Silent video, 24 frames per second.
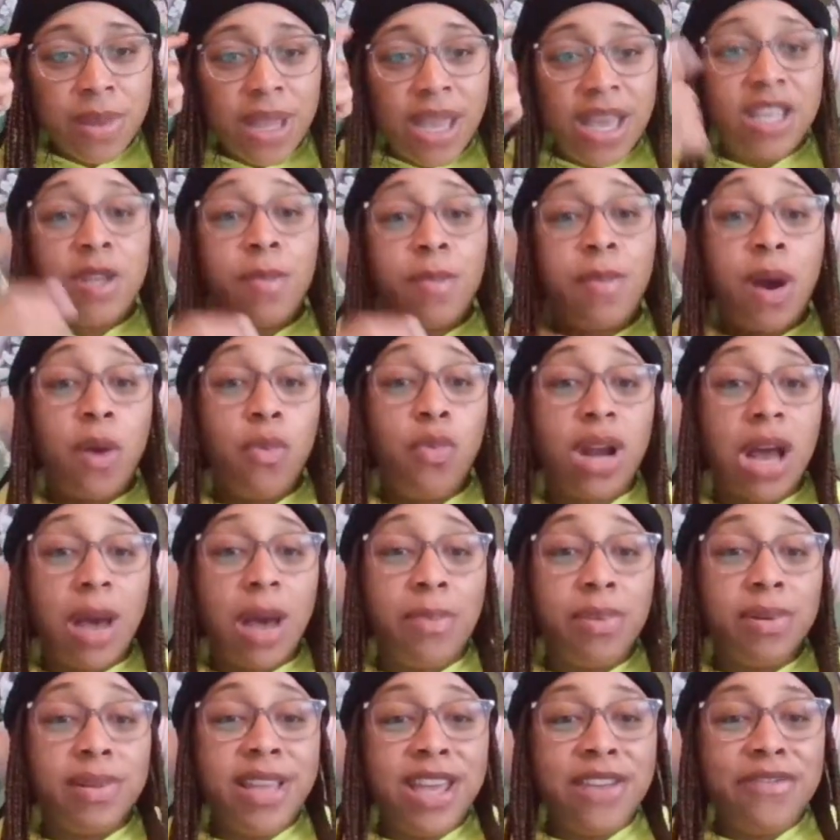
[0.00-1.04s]
It's about what I
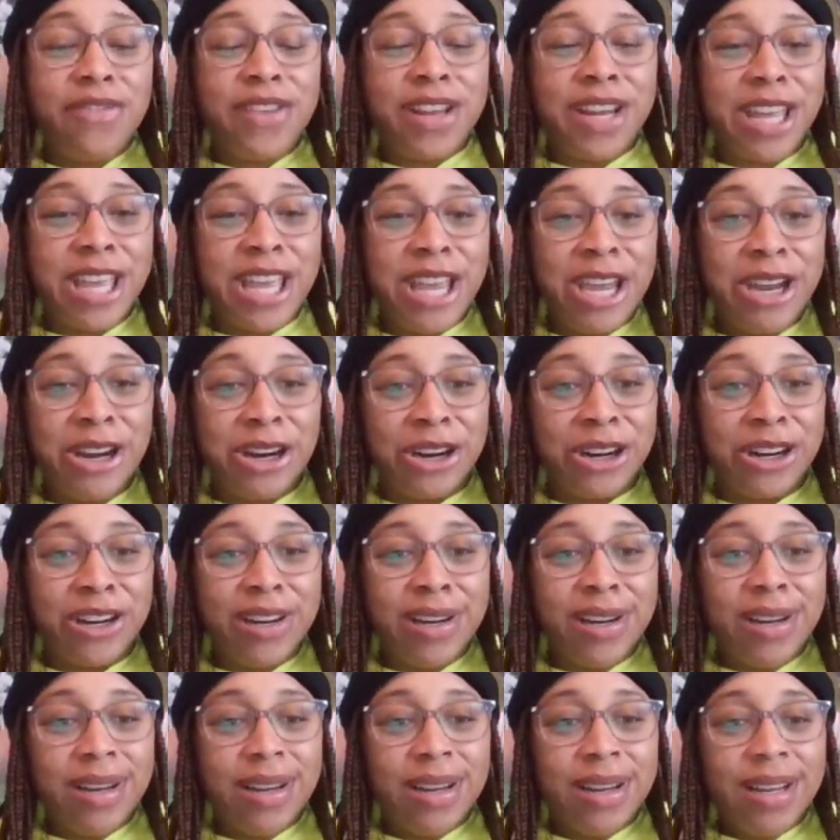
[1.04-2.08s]
believe in here.
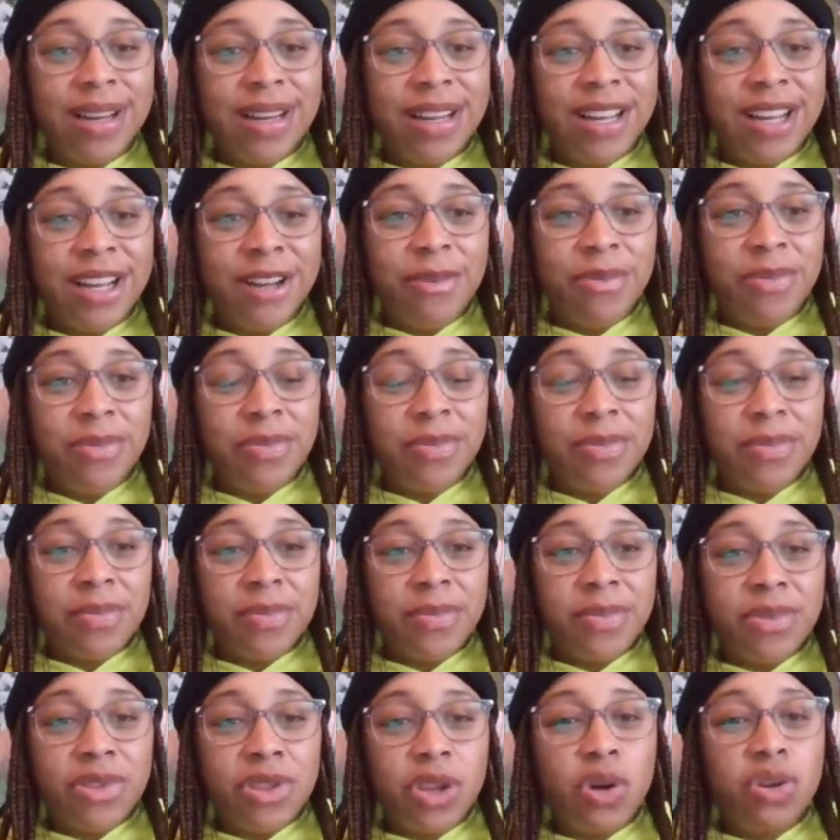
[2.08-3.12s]

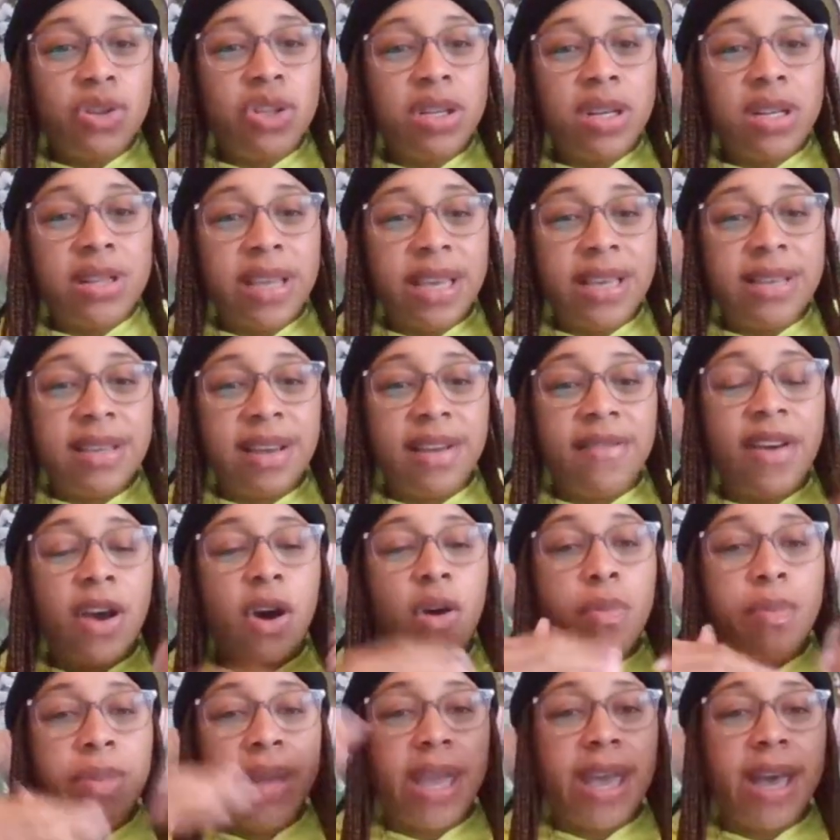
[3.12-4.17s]
Those are the things that have
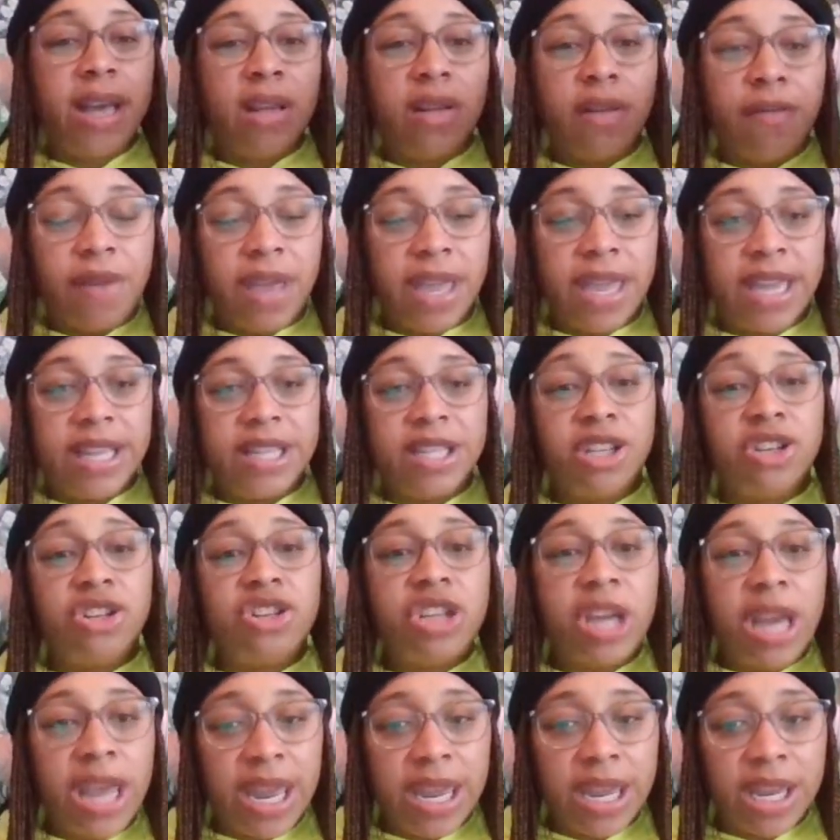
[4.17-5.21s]
helped me elevate and to
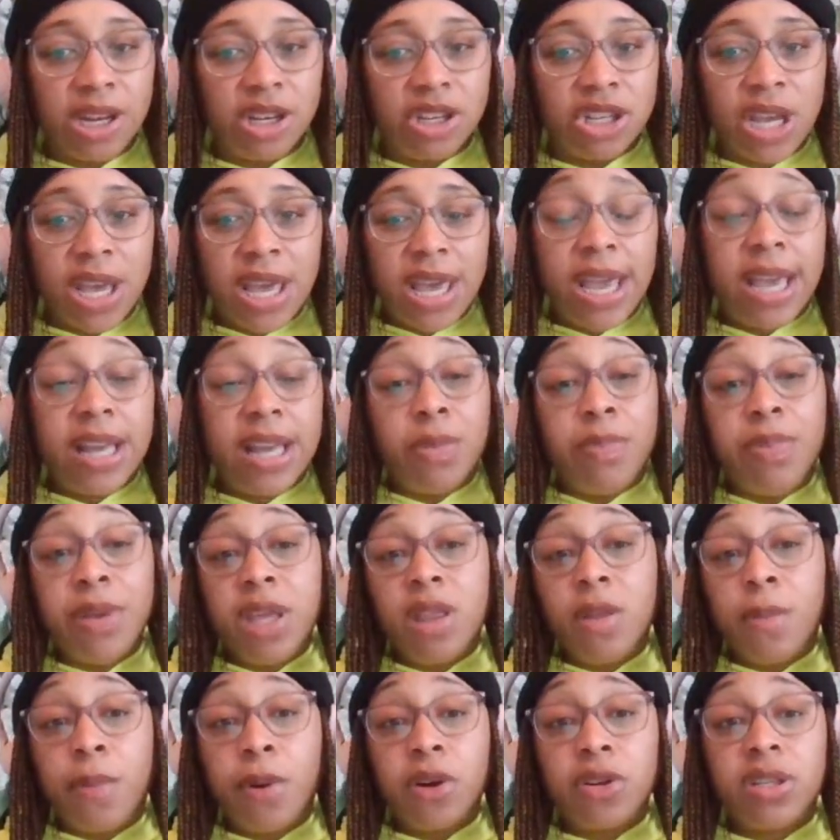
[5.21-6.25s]
change and to be
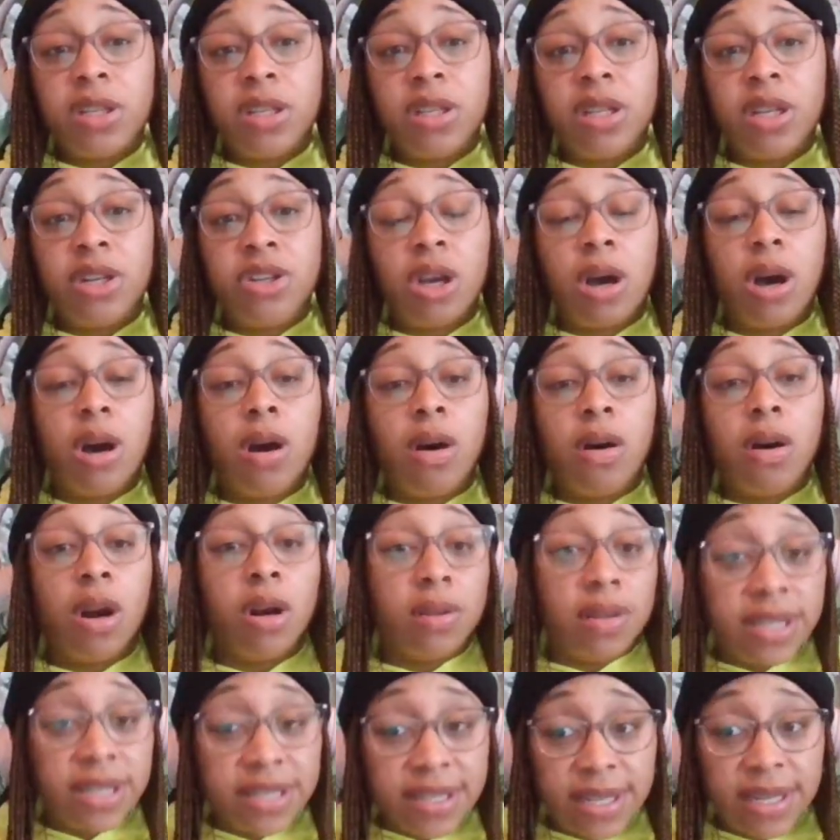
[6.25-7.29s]
the person that y'all are
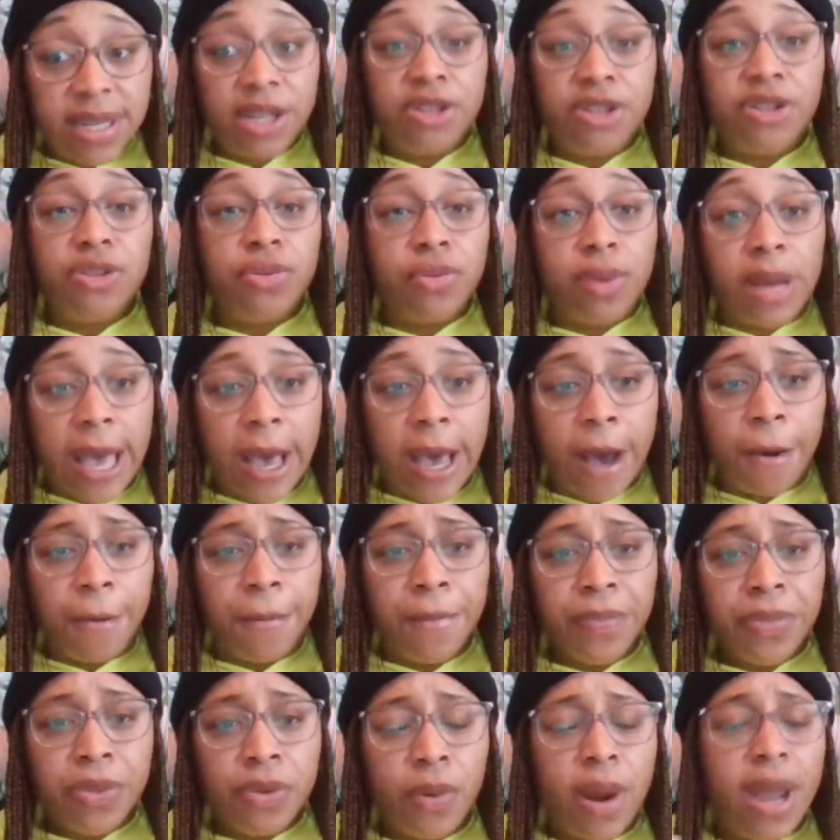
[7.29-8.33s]
listening to now,
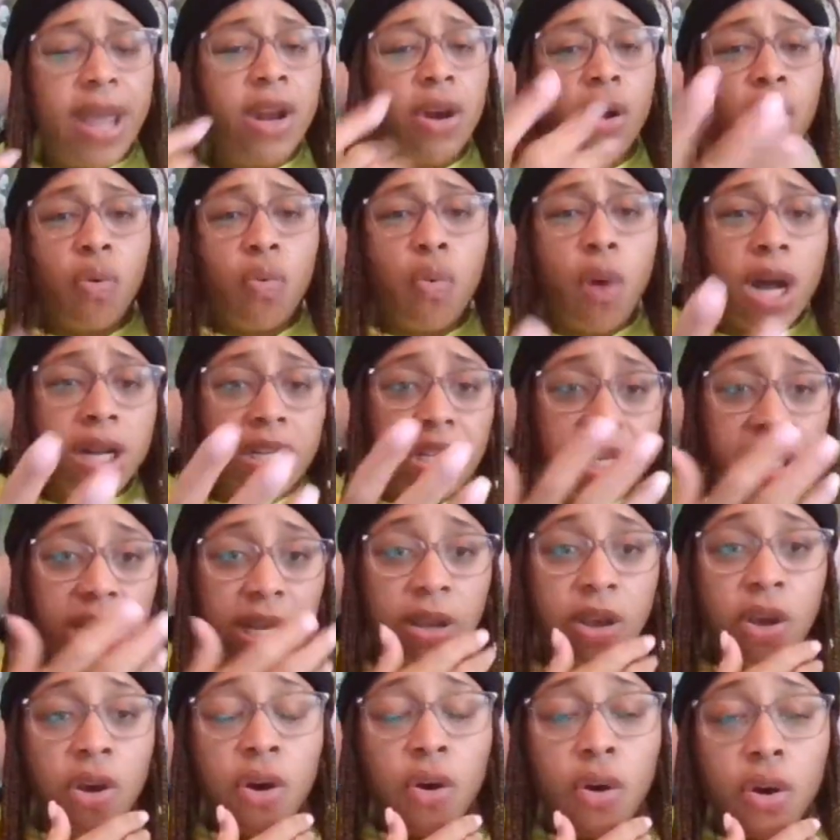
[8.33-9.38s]
right? Or watching
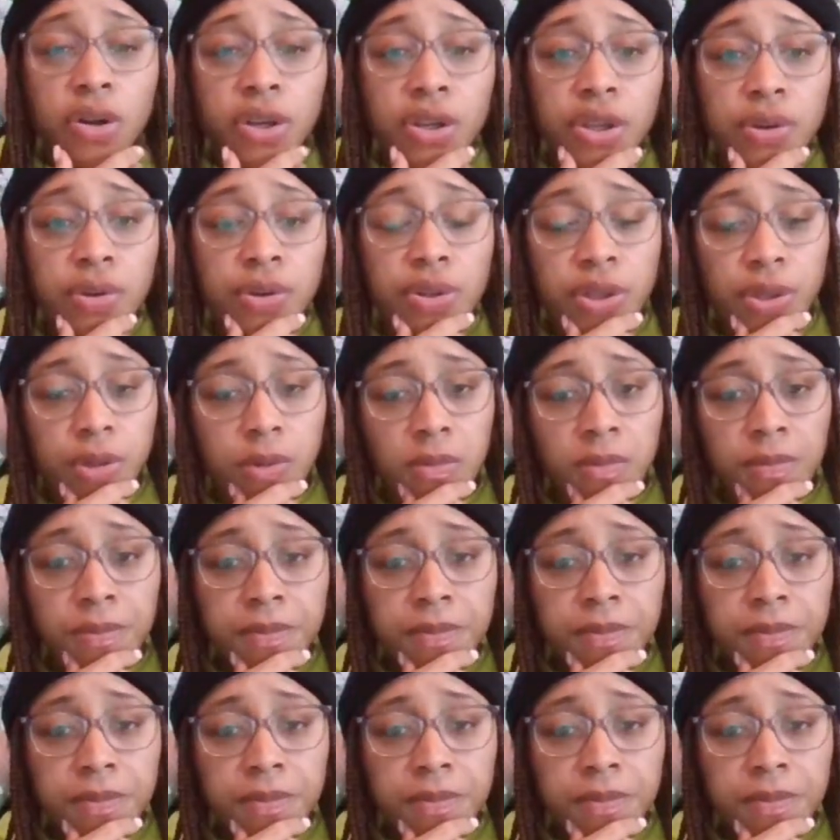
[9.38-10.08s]
on YouTube.